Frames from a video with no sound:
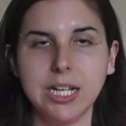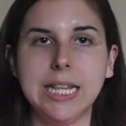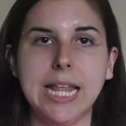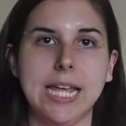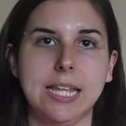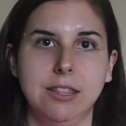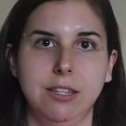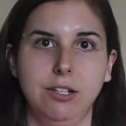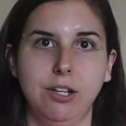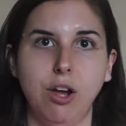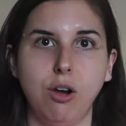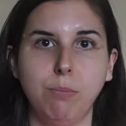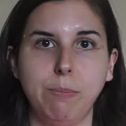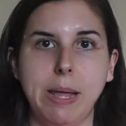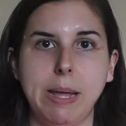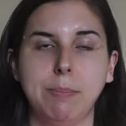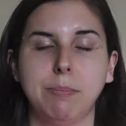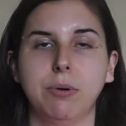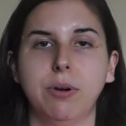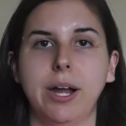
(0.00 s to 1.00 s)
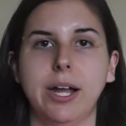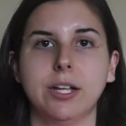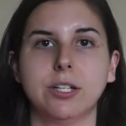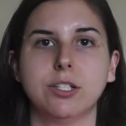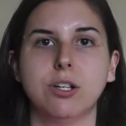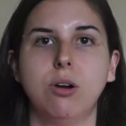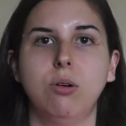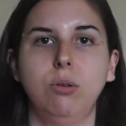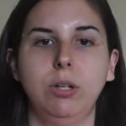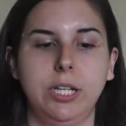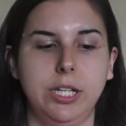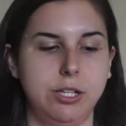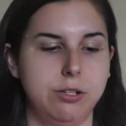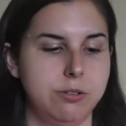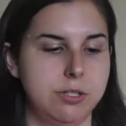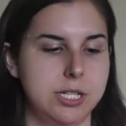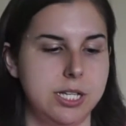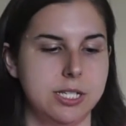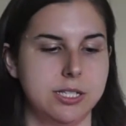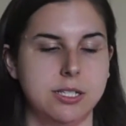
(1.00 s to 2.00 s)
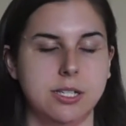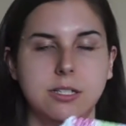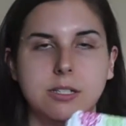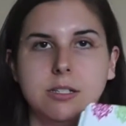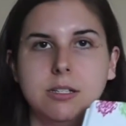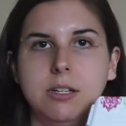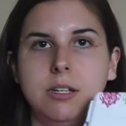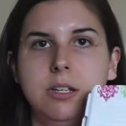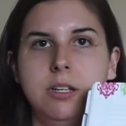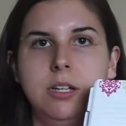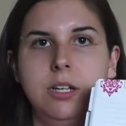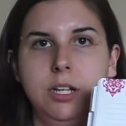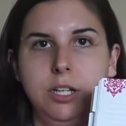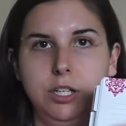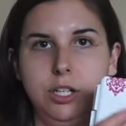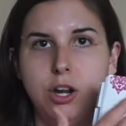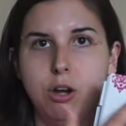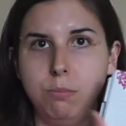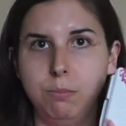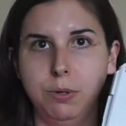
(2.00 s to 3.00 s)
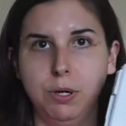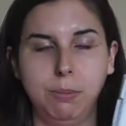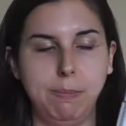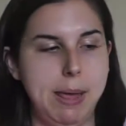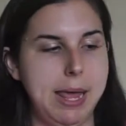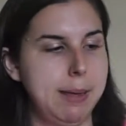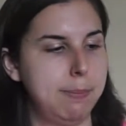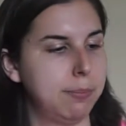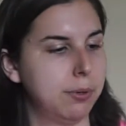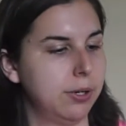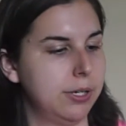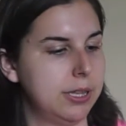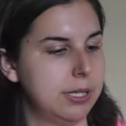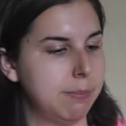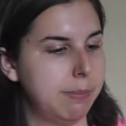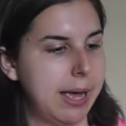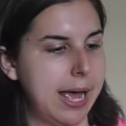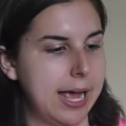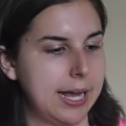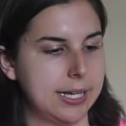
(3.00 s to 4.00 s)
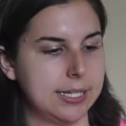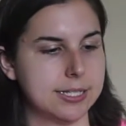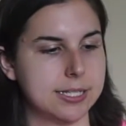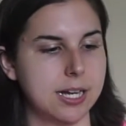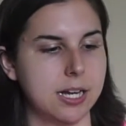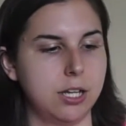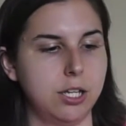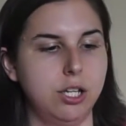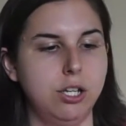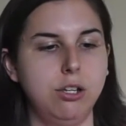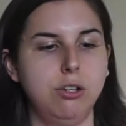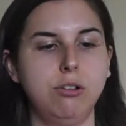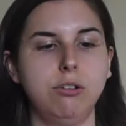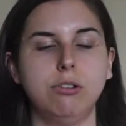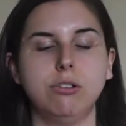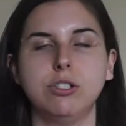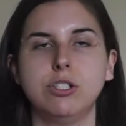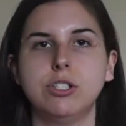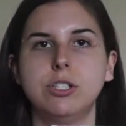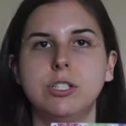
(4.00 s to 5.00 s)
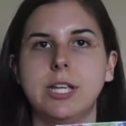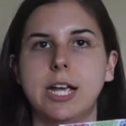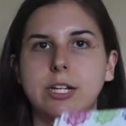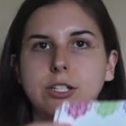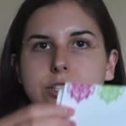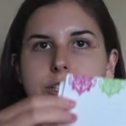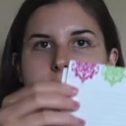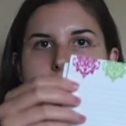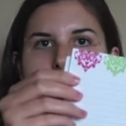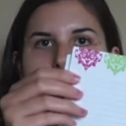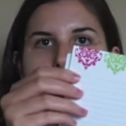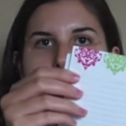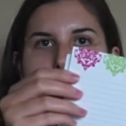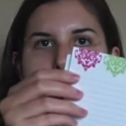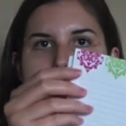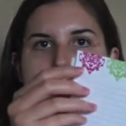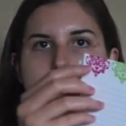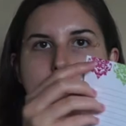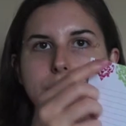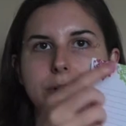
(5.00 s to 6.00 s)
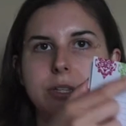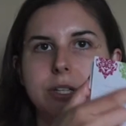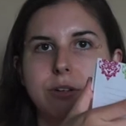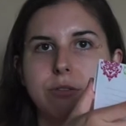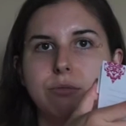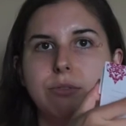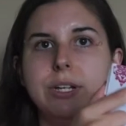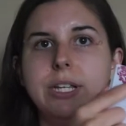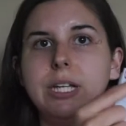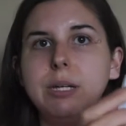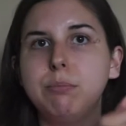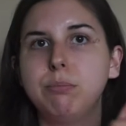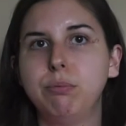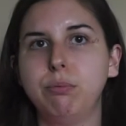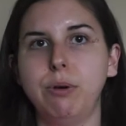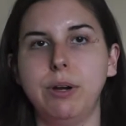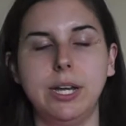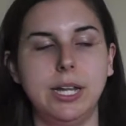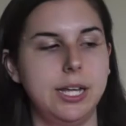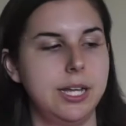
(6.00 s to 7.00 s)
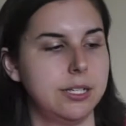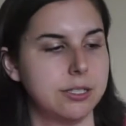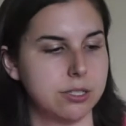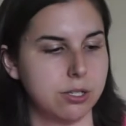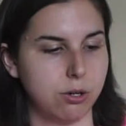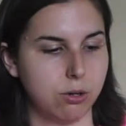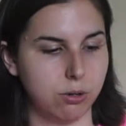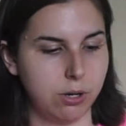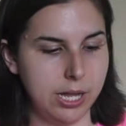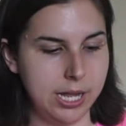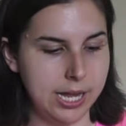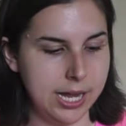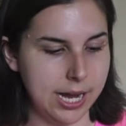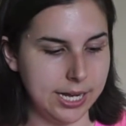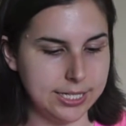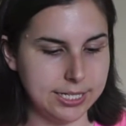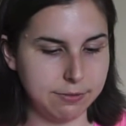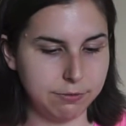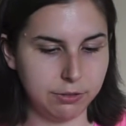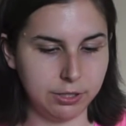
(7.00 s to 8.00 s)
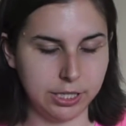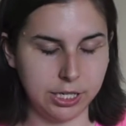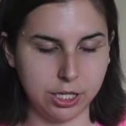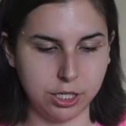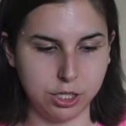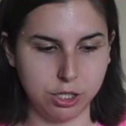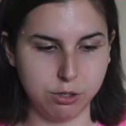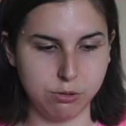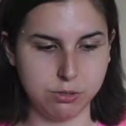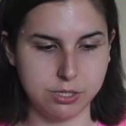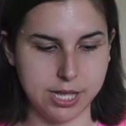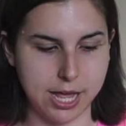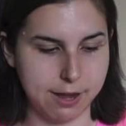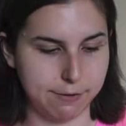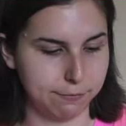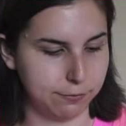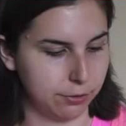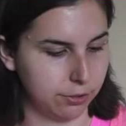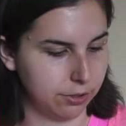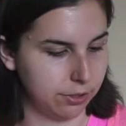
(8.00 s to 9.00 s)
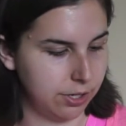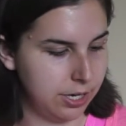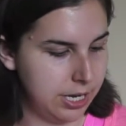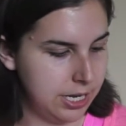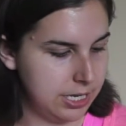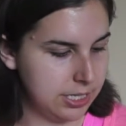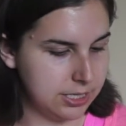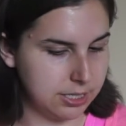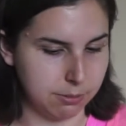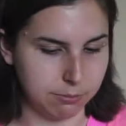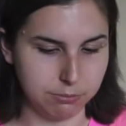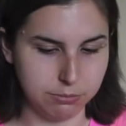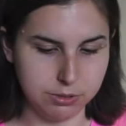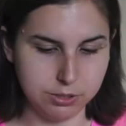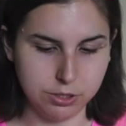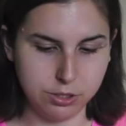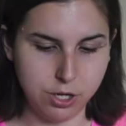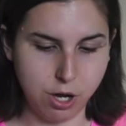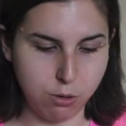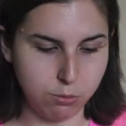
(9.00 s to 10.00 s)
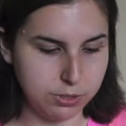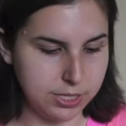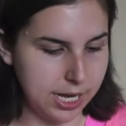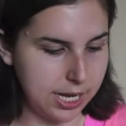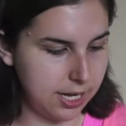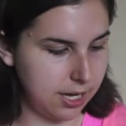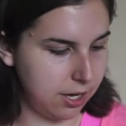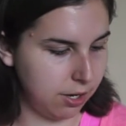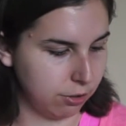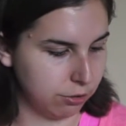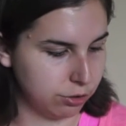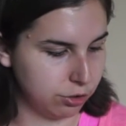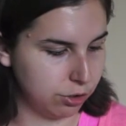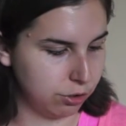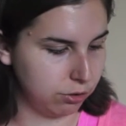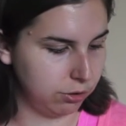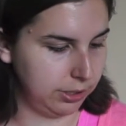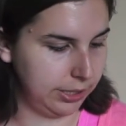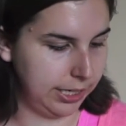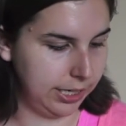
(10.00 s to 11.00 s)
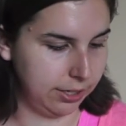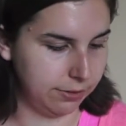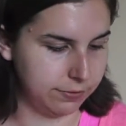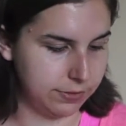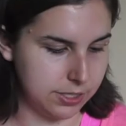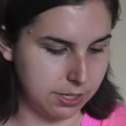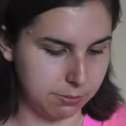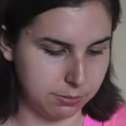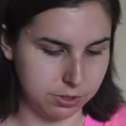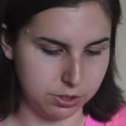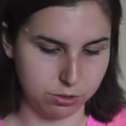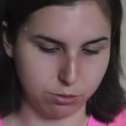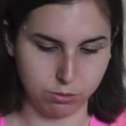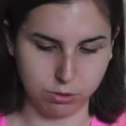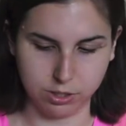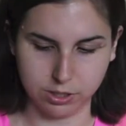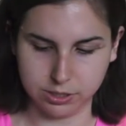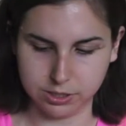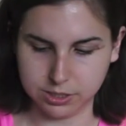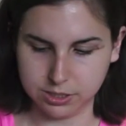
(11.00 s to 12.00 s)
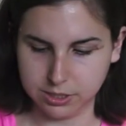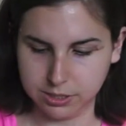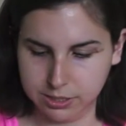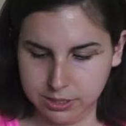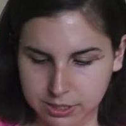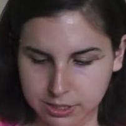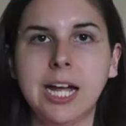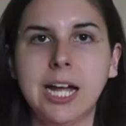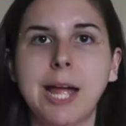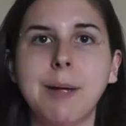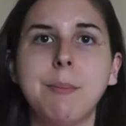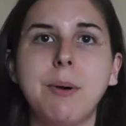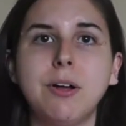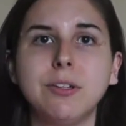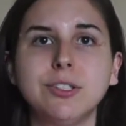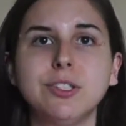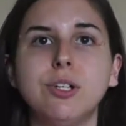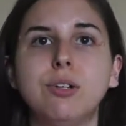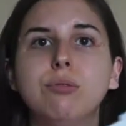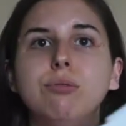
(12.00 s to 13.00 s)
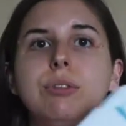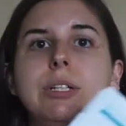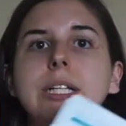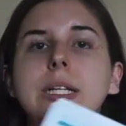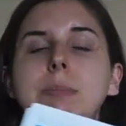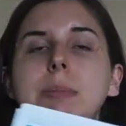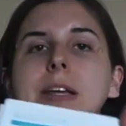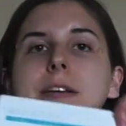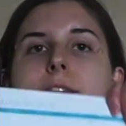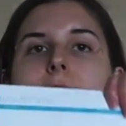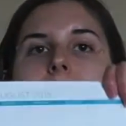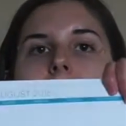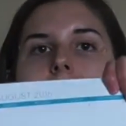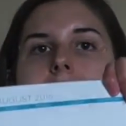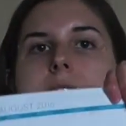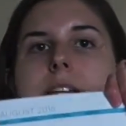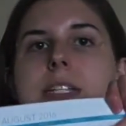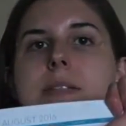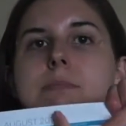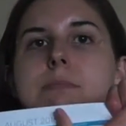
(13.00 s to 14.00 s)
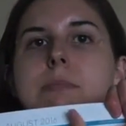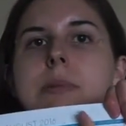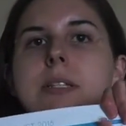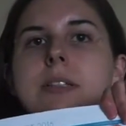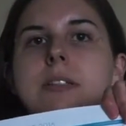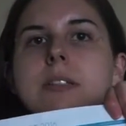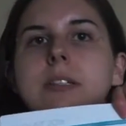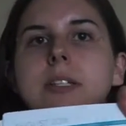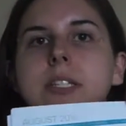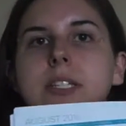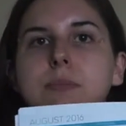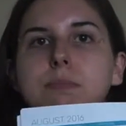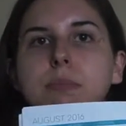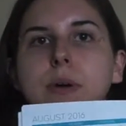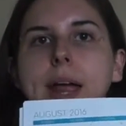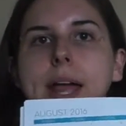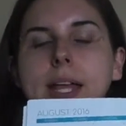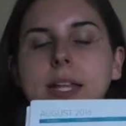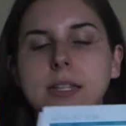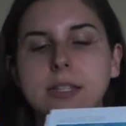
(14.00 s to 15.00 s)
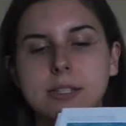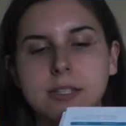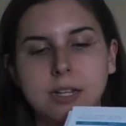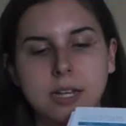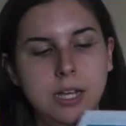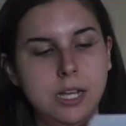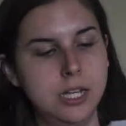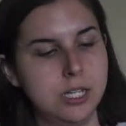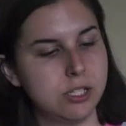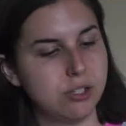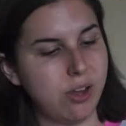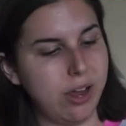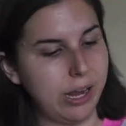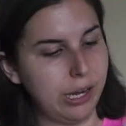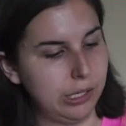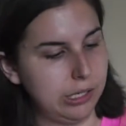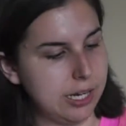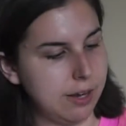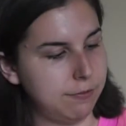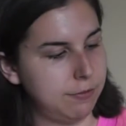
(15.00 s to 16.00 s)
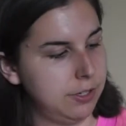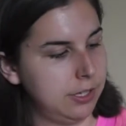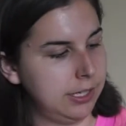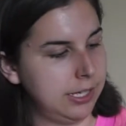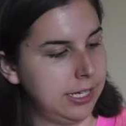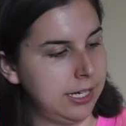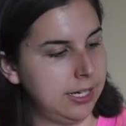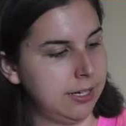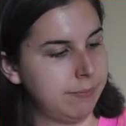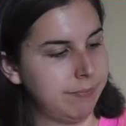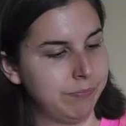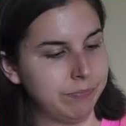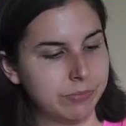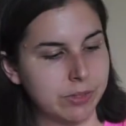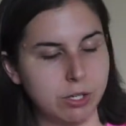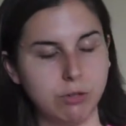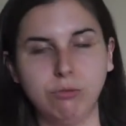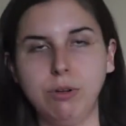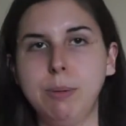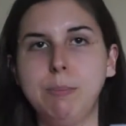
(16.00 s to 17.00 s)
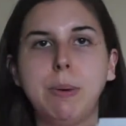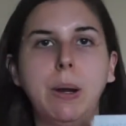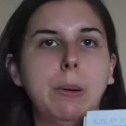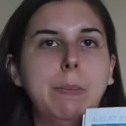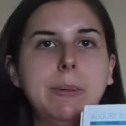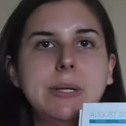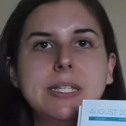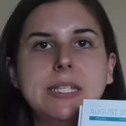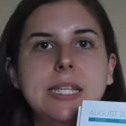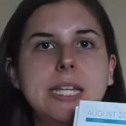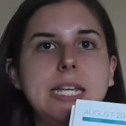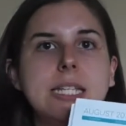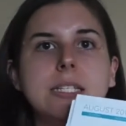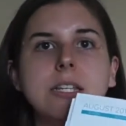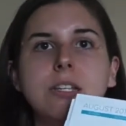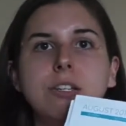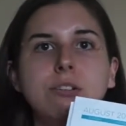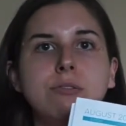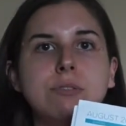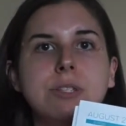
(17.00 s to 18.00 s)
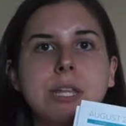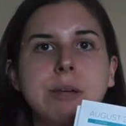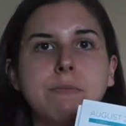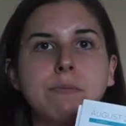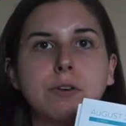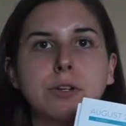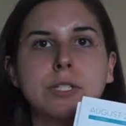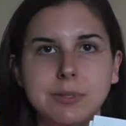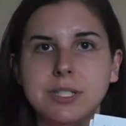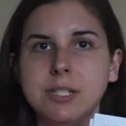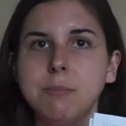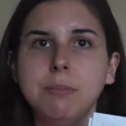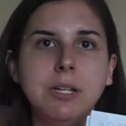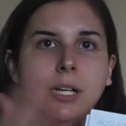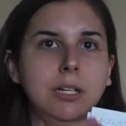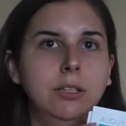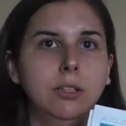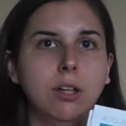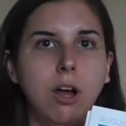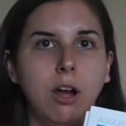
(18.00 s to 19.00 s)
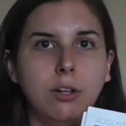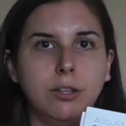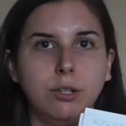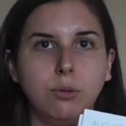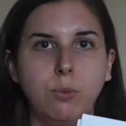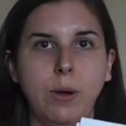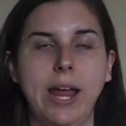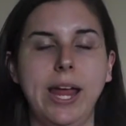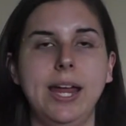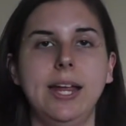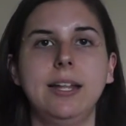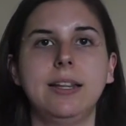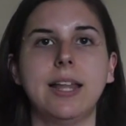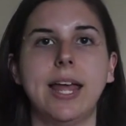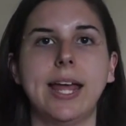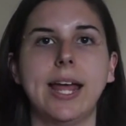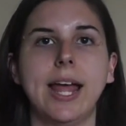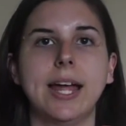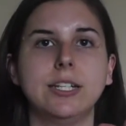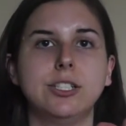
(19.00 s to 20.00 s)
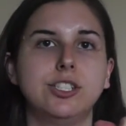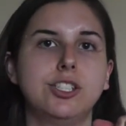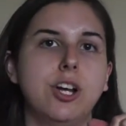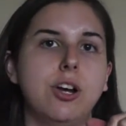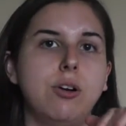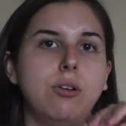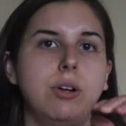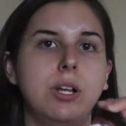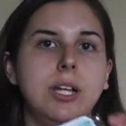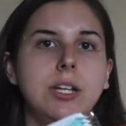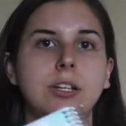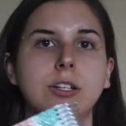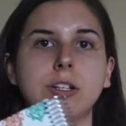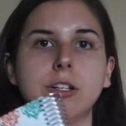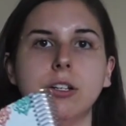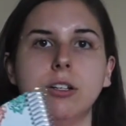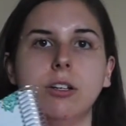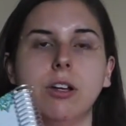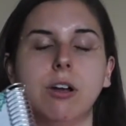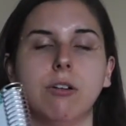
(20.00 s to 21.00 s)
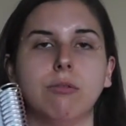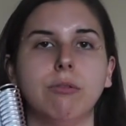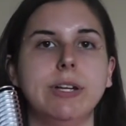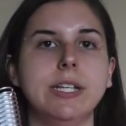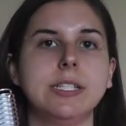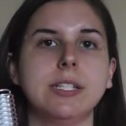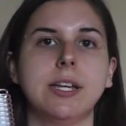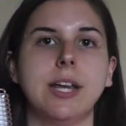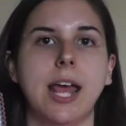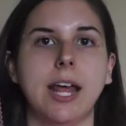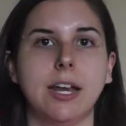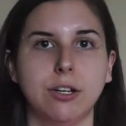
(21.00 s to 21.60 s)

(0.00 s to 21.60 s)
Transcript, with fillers: like the note paper i could totally use this as notebook paper in the back. It's got a huge section of note paper and they're really pretty. So I definitely could use that for some note taking or journaling of some sort. I'm also a really big fan of these monthly spreads. So I could definitely repurpose these and use them for something along the way. Like I showed in a, a recent